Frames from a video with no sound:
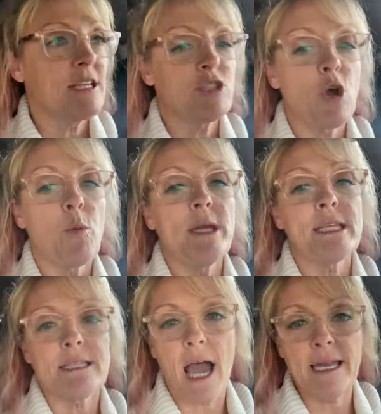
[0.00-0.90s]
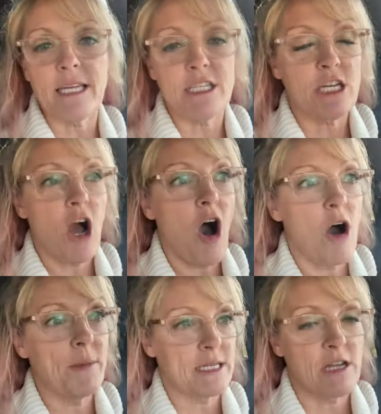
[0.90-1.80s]
so we decided to call
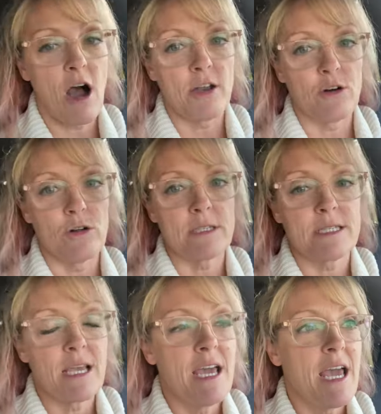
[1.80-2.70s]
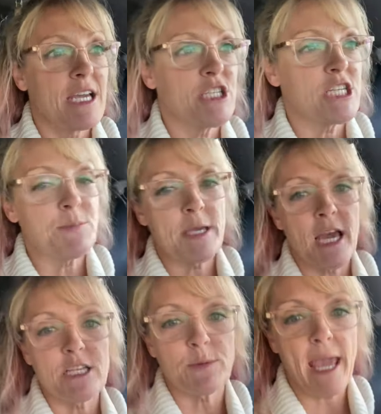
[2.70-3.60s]
McDonald's just
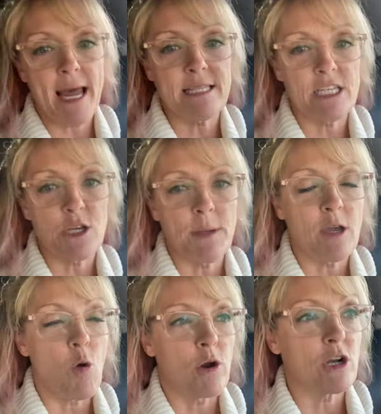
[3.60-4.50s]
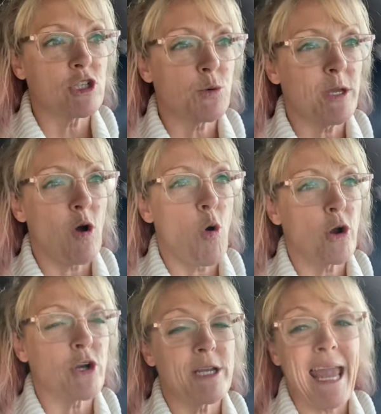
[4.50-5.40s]
because we had such a big order. So we
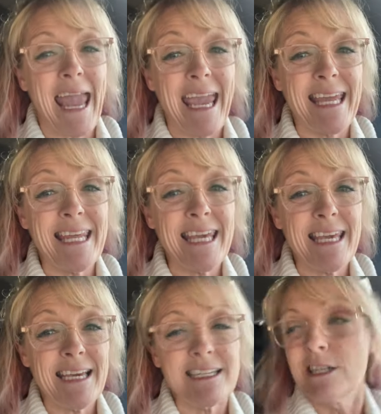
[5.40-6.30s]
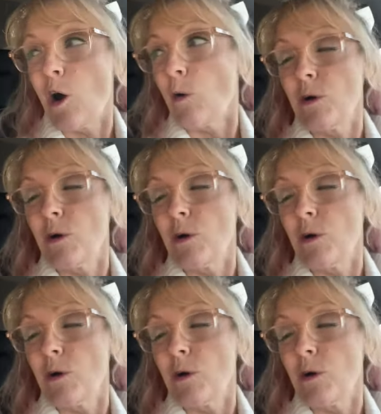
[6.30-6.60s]
ordered 80, no,